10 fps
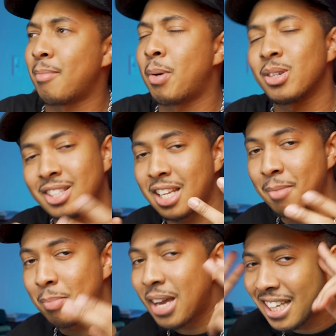I'm supposed to say
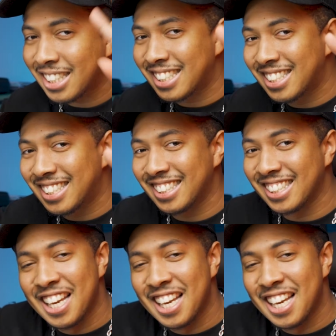peace.